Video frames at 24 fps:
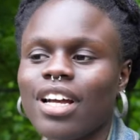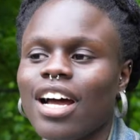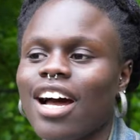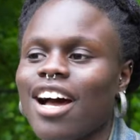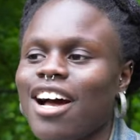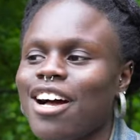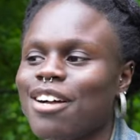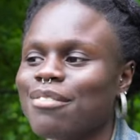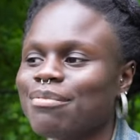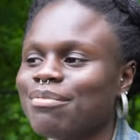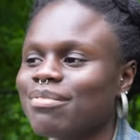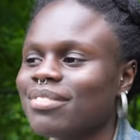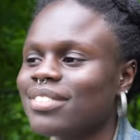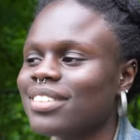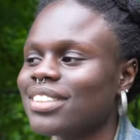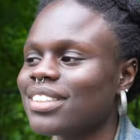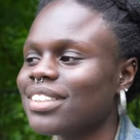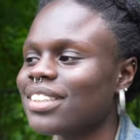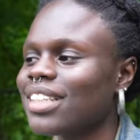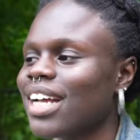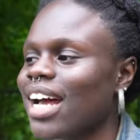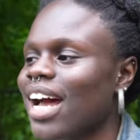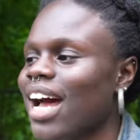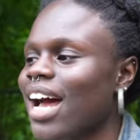
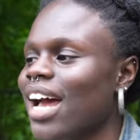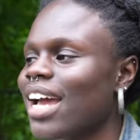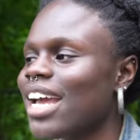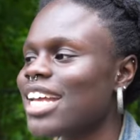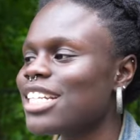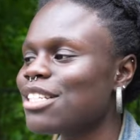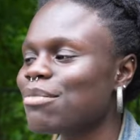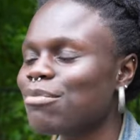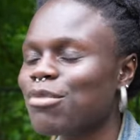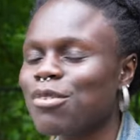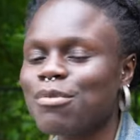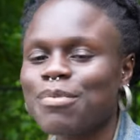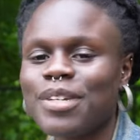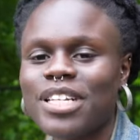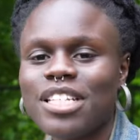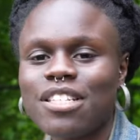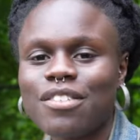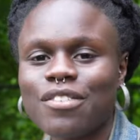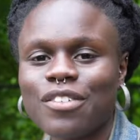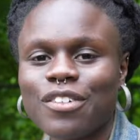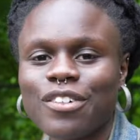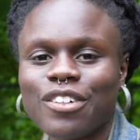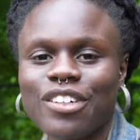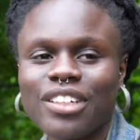Um, it's more
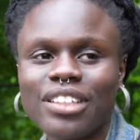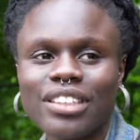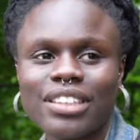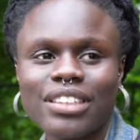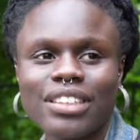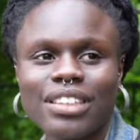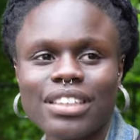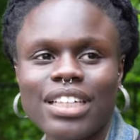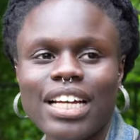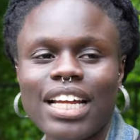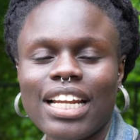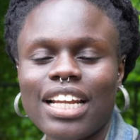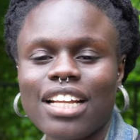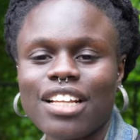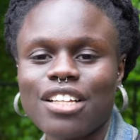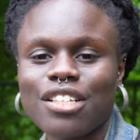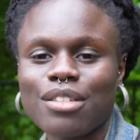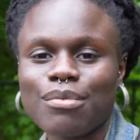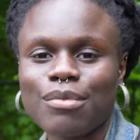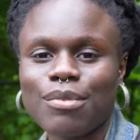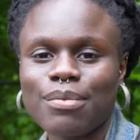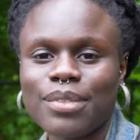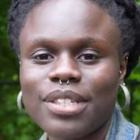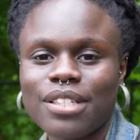peaceful. I like that
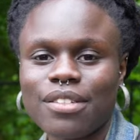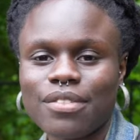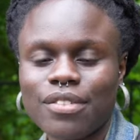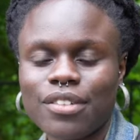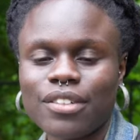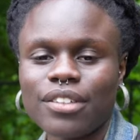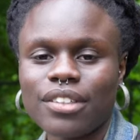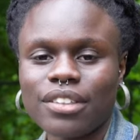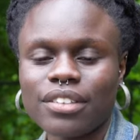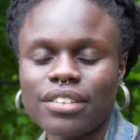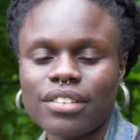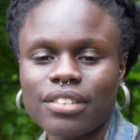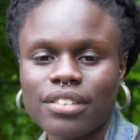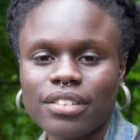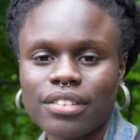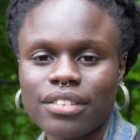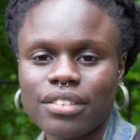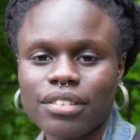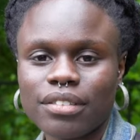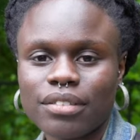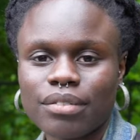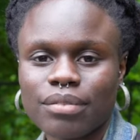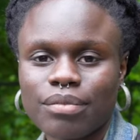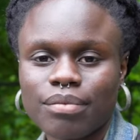it's more
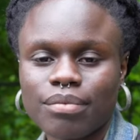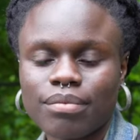peaceful. Yeah.